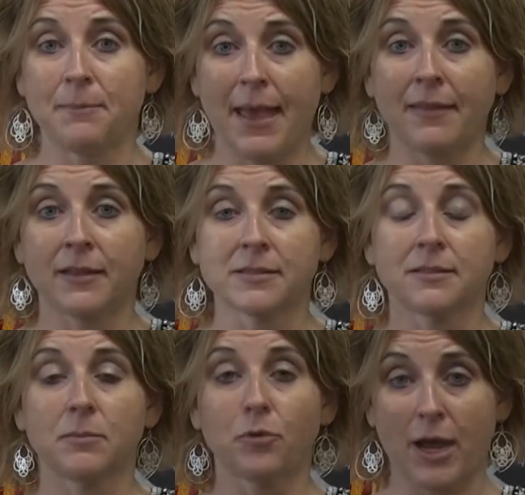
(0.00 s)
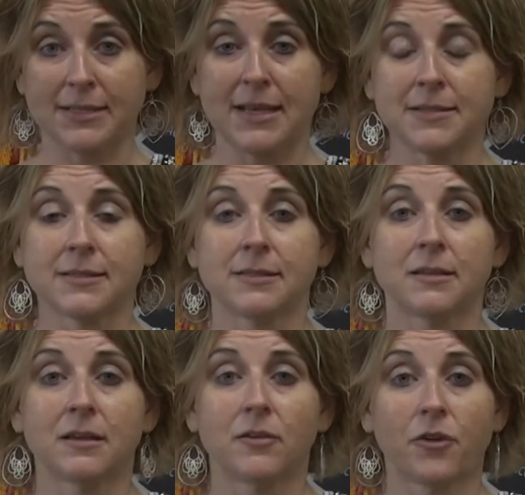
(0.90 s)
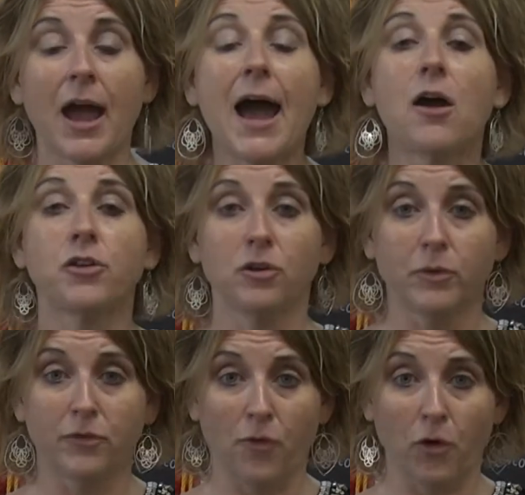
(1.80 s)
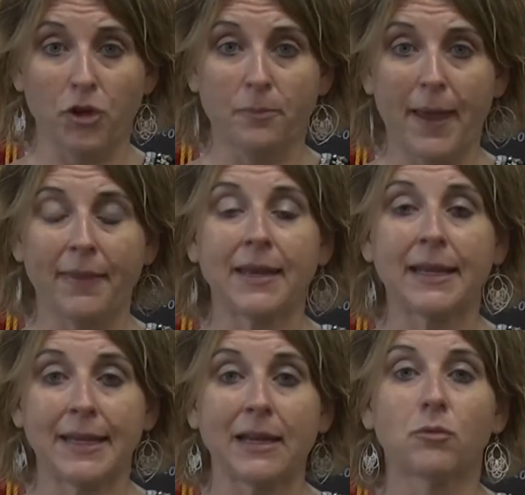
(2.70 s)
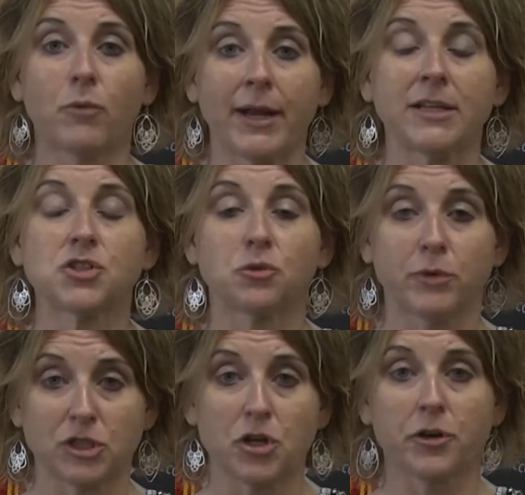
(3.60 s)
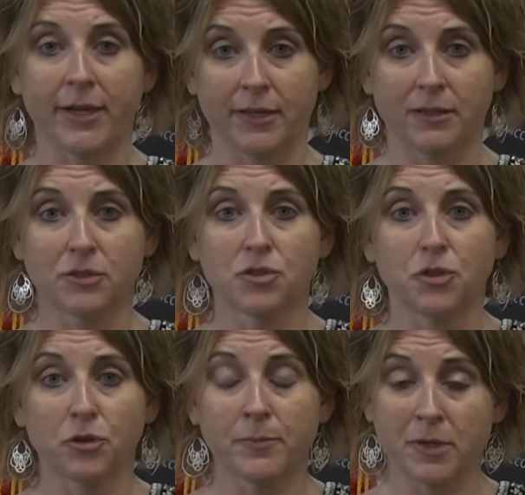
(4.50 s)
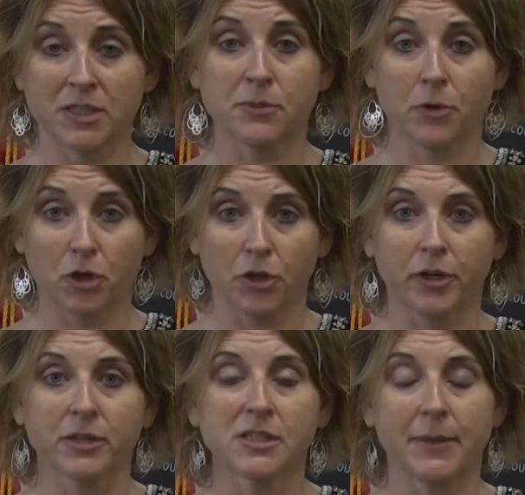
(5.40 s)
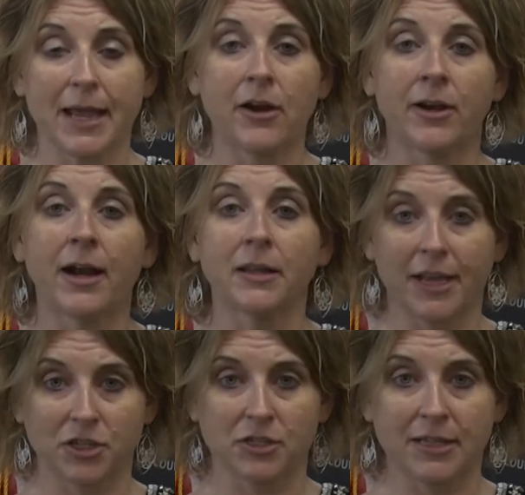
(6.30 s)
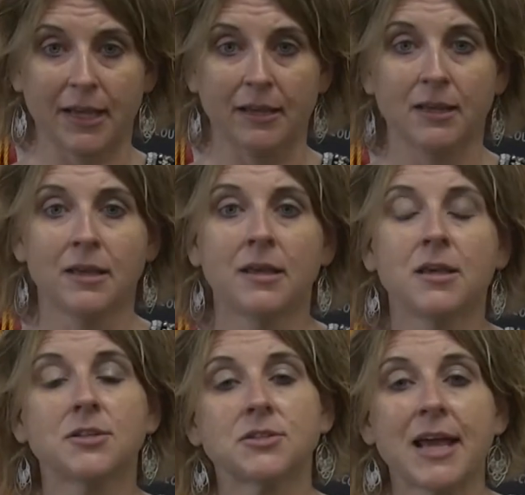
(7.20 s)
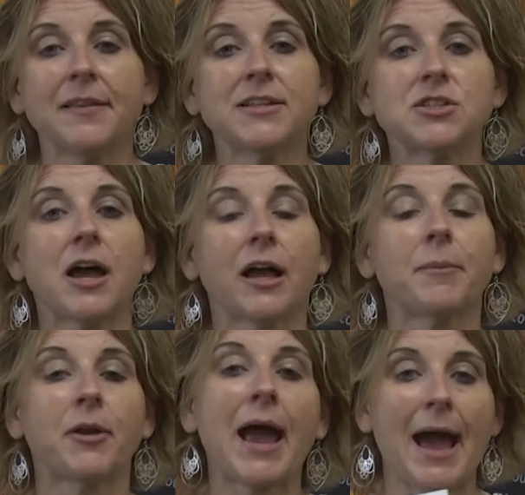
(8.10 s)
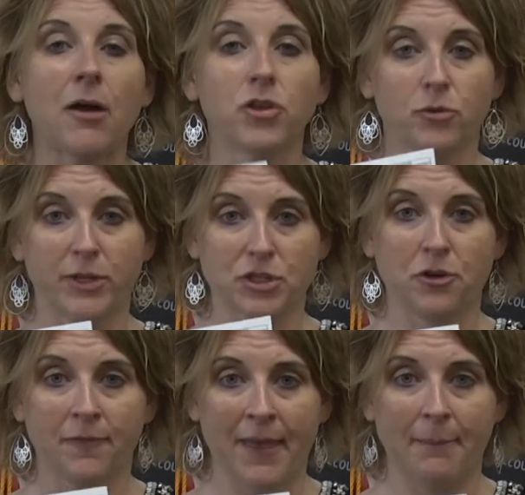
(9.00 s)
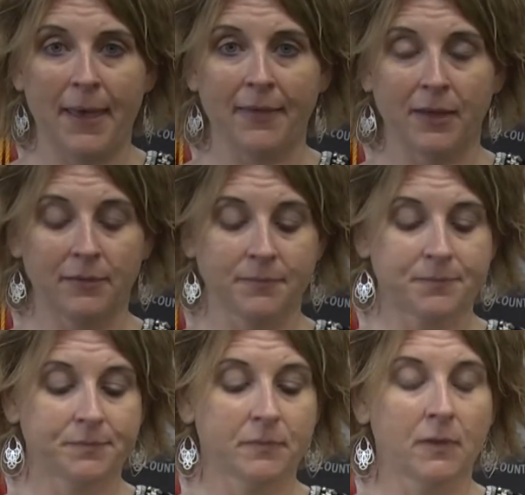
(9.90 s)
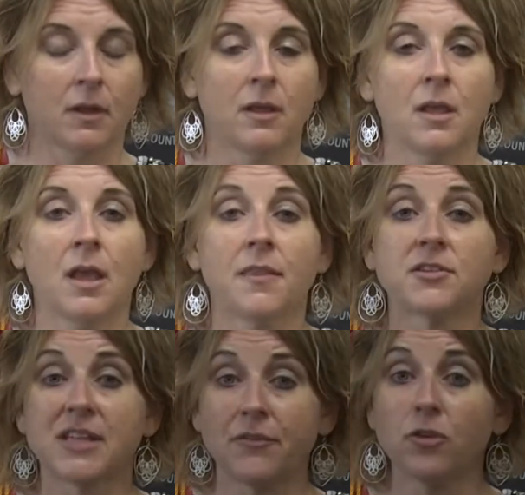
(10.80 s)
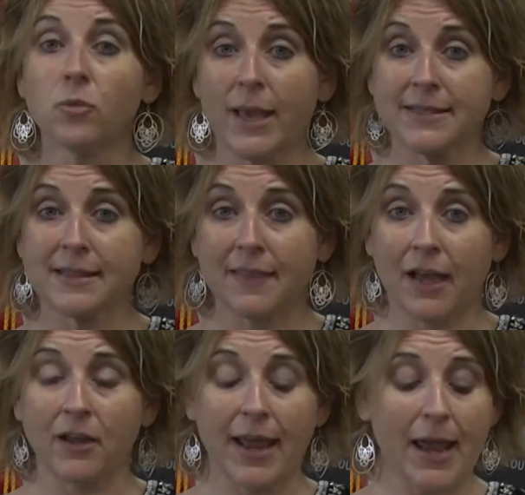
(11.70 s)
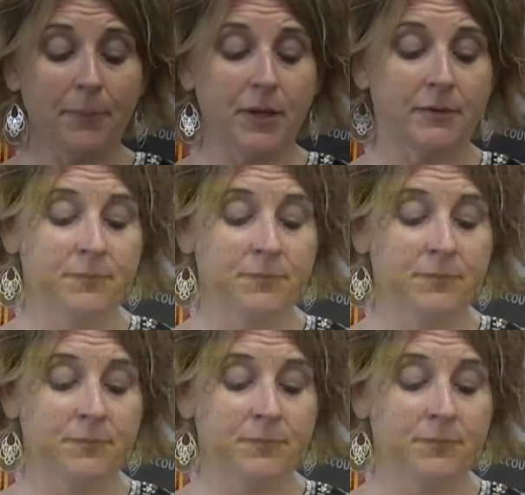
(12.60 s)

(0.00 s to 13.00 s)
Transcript: ballot process for how you would vote your ballot and get it ready to return it to your municipal clerk to be counted on election day. So now let's talk about how you return that ballot. There's several ways that that could happen.